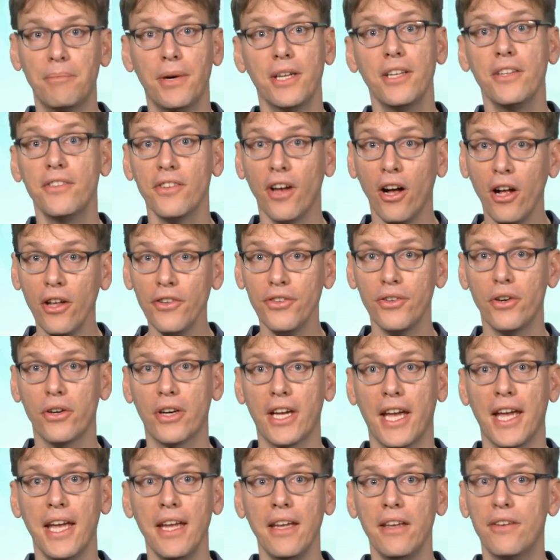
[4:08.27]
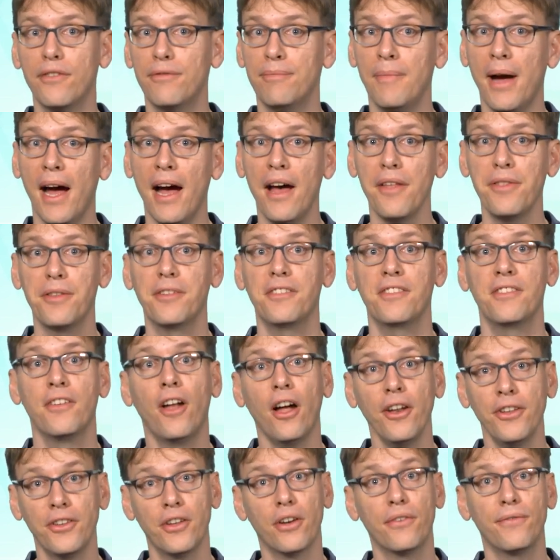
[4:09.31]
but it's also okay if math is
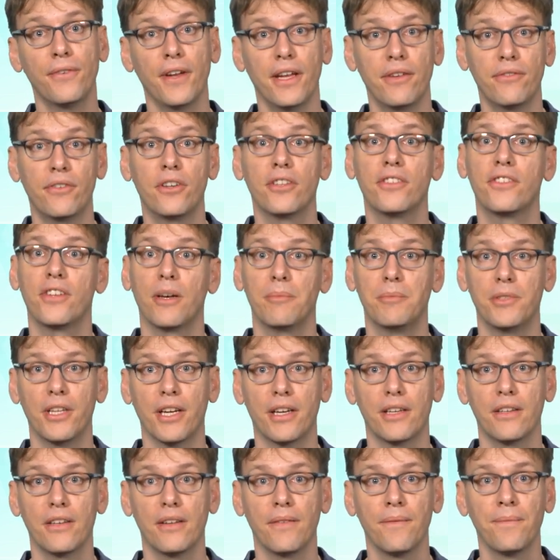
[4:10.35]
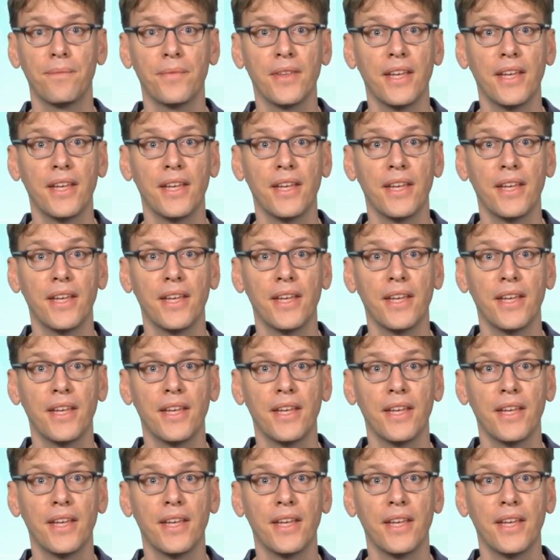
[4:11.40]
not your favorite subject.